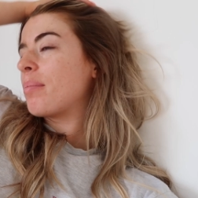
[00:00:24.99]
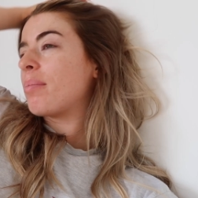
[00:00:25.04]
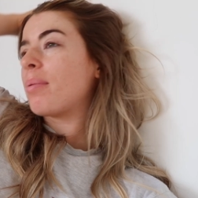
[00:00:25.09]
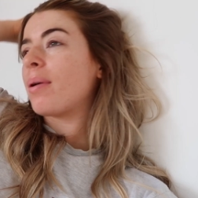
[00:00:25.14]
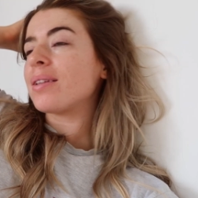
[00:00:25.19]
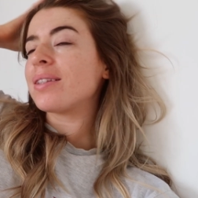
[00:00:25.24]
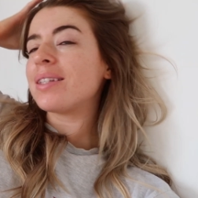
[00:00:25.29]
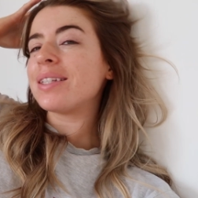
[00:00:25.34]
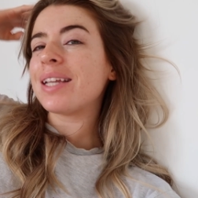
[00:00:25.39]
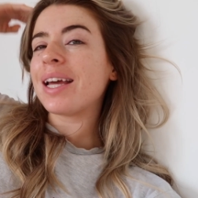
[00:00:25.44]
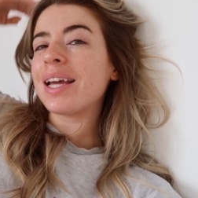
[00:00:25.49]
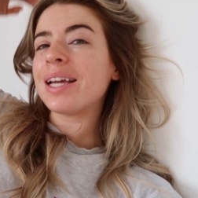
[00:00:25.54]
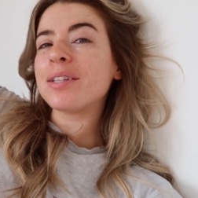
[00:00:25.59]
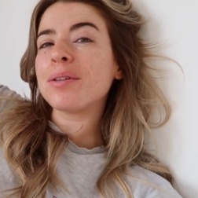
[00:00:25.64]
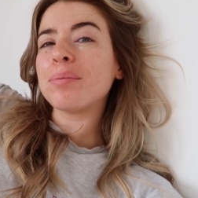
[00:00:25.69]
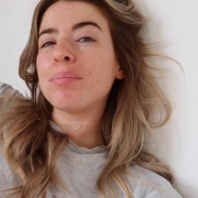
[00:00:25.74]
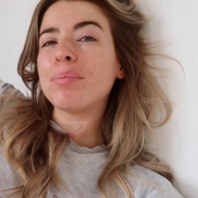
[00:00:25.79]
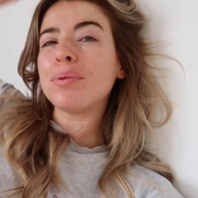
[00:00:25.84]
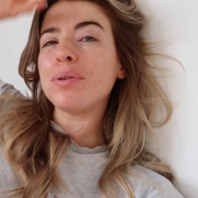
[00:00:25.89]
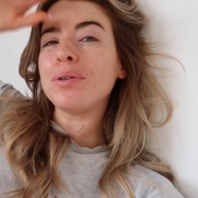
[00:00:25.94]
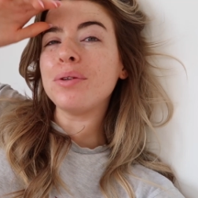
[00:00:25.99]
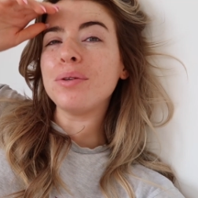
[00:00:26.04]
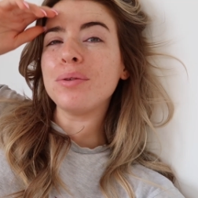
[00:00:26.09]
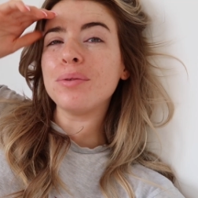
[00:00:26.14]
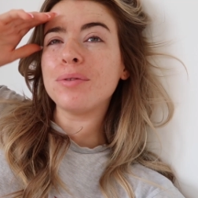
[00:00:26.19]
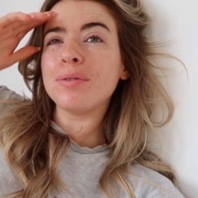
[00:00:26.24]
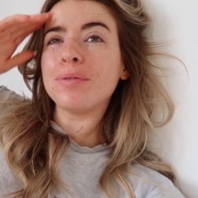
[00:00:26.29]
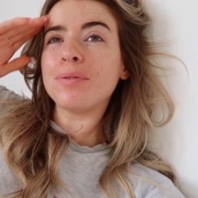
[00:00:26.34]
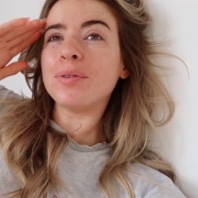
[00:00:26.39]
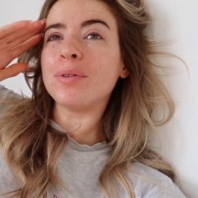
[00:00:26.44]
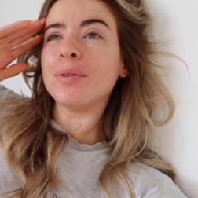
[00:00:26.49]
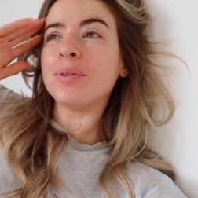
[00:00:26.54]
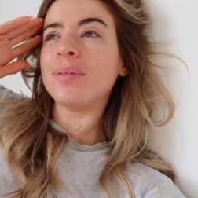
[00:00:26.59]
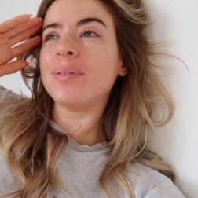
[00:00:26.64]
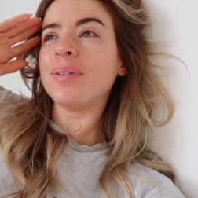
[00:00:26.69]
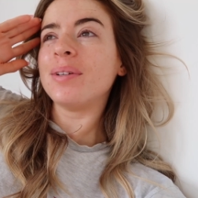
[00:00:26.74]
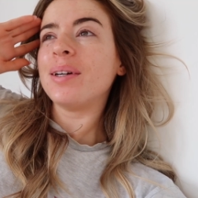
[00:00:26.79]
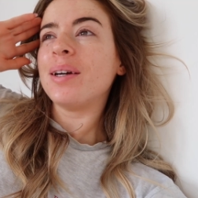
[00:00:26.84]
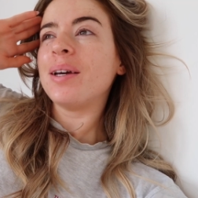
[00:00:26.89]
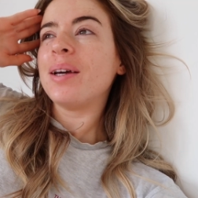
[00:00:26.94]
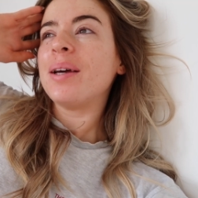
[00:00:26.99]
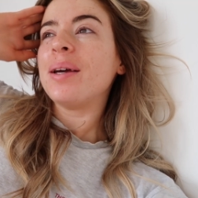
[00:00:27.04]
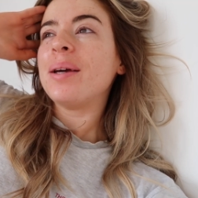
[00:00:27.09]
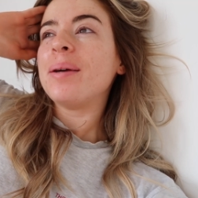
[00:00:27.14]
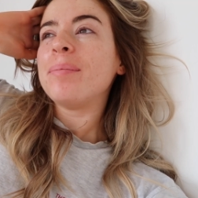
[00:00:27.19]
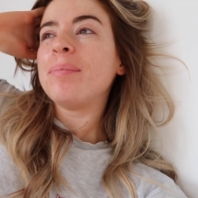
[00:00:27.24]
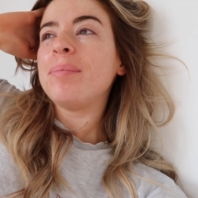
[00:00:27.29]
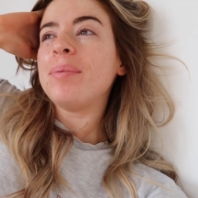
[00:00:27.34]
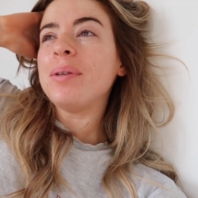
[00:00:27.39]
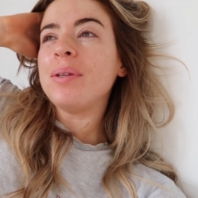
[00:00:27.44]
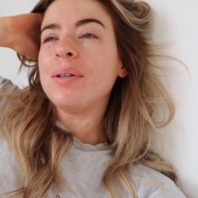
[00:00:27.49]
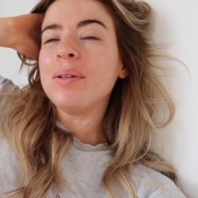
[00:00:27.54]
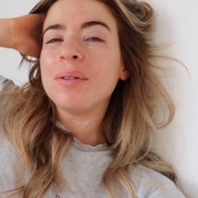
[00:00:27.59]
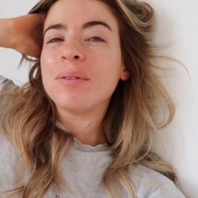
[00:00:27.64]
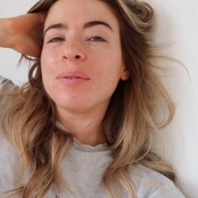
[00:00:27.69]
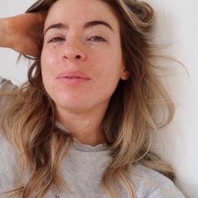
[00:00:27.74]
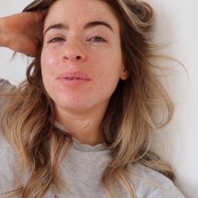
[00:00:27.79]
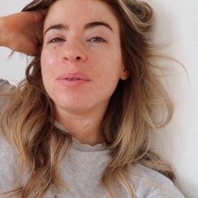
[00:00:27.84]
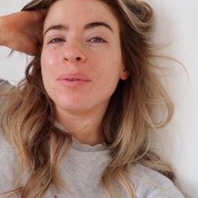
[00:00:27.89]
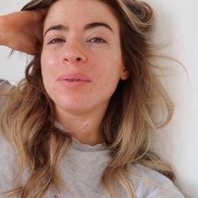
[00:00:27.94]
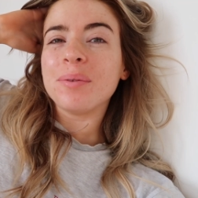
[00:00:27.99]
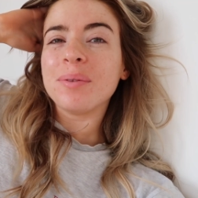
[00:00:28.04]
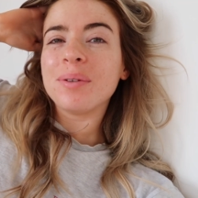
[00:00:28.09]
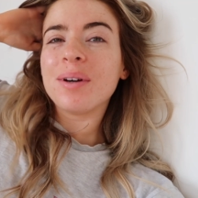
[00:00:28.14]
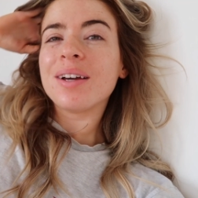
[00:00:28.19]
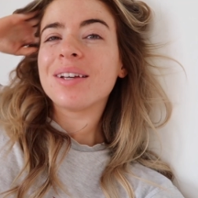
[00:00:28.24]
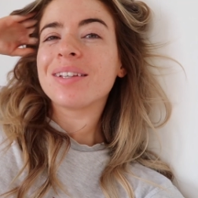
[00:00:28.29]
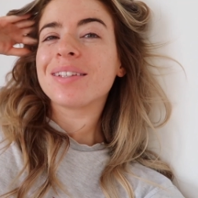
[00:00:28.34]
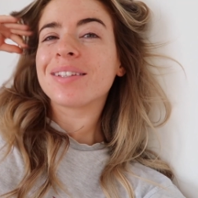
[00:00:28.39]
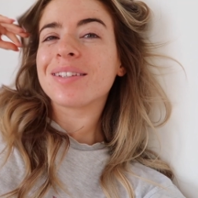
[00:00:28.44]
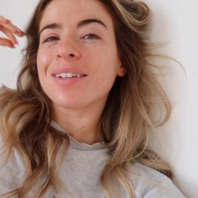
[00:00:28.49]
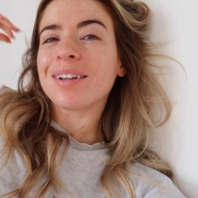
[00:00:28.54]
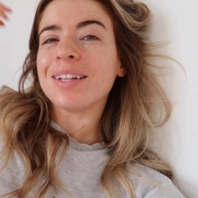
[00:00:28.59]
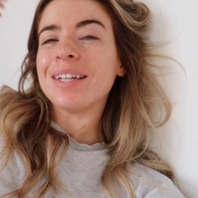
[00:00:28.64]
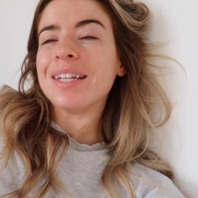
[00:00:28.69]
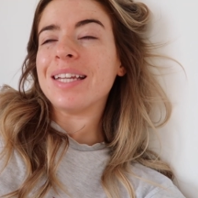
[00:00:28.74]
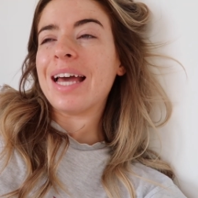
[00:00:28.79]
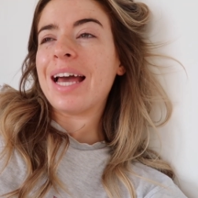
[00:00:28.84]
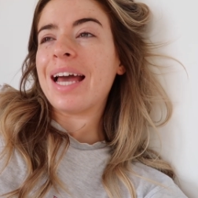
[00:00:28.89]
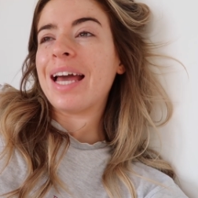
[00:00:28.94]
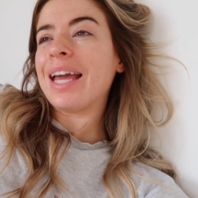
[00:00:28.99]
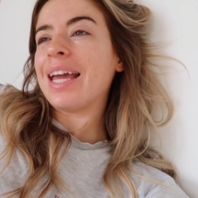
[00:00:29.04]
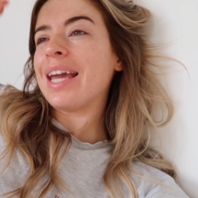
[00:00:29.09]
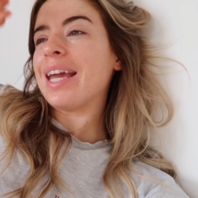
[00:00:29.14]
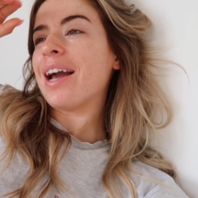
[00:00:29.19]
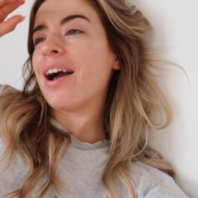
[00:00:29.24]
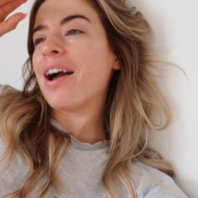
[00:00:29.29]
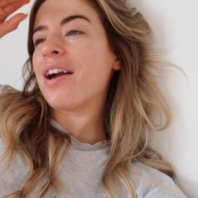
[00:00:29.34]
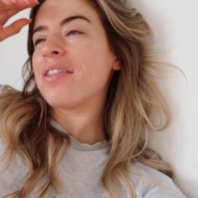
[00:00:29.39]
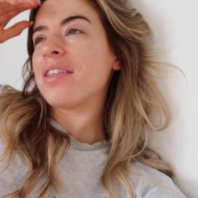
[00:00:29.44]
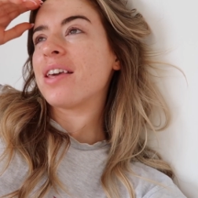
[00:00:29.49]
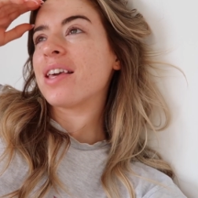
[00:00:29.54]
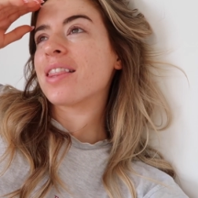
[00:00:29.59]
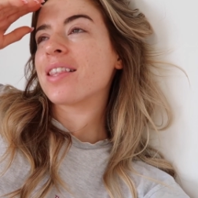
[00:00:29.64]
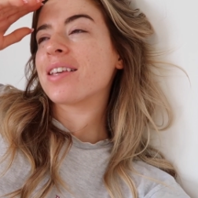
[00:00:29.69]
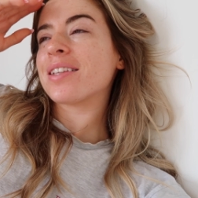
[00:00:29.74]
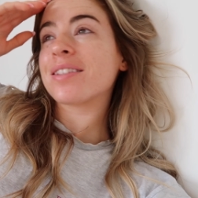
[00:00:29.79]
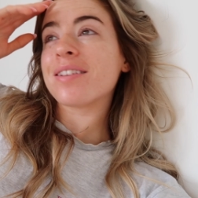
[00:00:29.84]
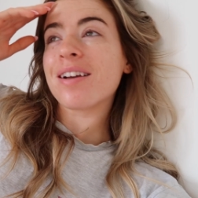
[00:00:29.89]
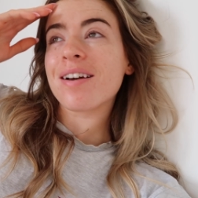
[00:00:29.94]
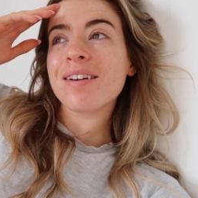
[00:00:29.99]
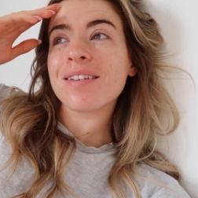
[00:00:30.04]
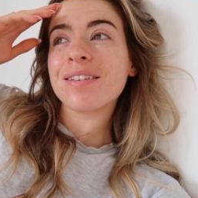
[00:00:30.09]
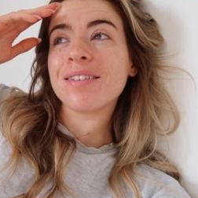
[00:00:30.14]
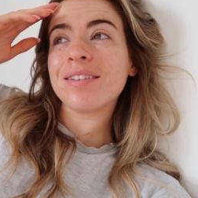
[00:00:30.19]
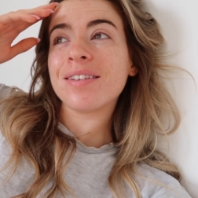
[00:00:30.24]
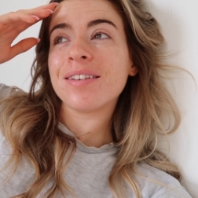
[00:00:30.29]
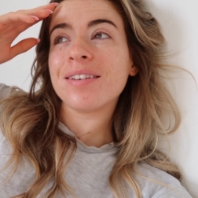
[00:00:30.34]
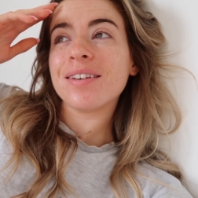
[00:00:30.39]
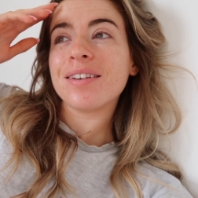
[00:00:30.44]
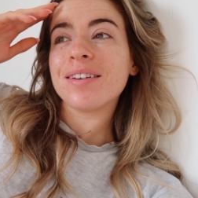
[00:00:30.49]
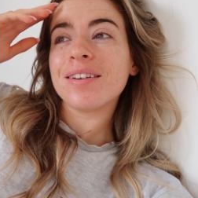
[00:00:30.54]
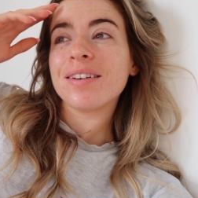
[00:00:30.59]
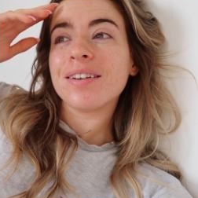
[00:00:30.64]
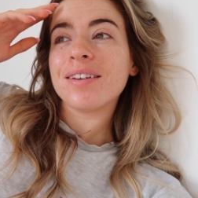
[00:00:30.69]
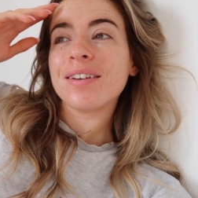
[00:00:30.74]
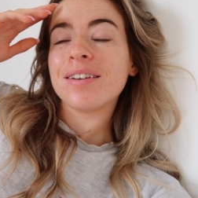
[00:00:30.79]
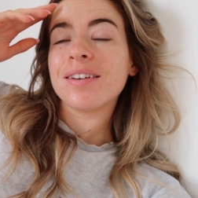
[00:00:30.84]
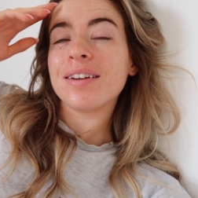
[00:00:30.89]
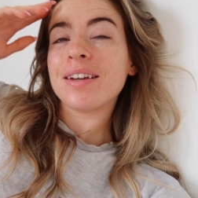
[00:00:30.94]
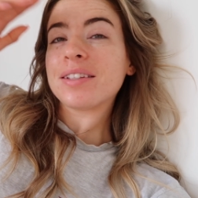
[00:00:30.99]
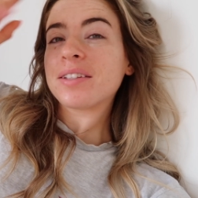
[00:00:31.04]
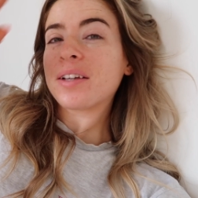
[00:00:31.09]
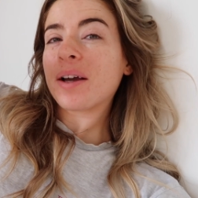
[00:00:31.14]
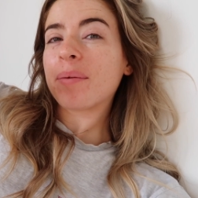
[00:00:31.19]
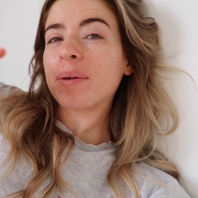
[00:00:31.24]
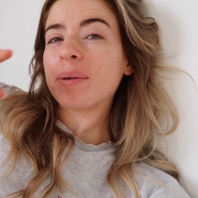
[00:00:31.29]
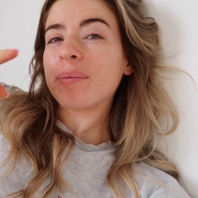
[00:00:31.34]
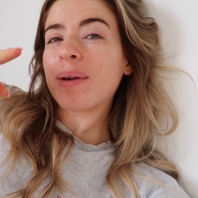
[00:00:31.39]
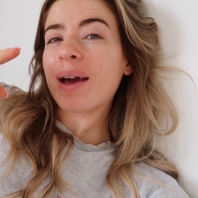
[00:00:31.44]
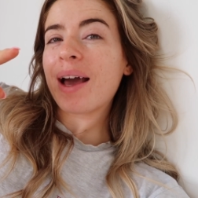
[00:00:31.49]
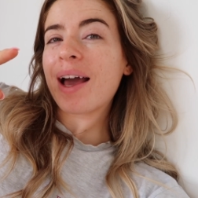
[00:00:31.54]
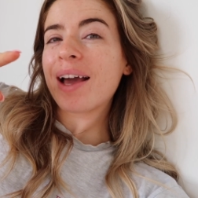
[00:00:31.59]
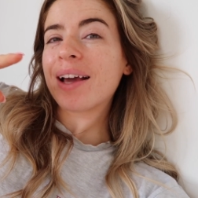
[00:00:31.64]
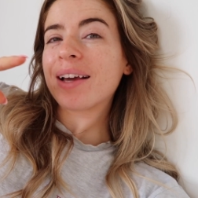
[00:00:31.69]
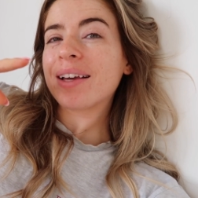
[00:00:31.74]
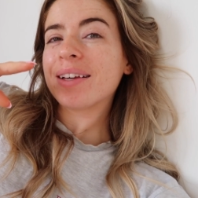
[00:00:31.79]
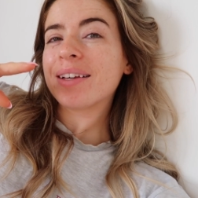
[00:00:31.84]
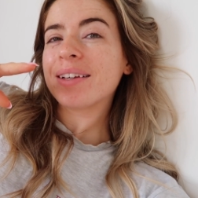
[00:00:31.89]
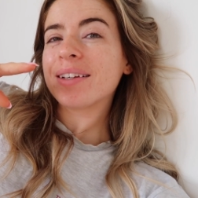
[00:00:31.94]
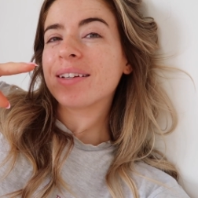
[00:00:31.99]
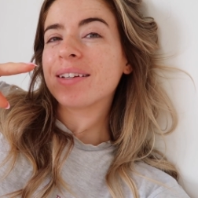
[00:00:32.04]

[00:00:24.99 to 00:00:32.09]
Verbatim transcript: But today is a beautiful, beautiful sunny day. I think the sun is coming back.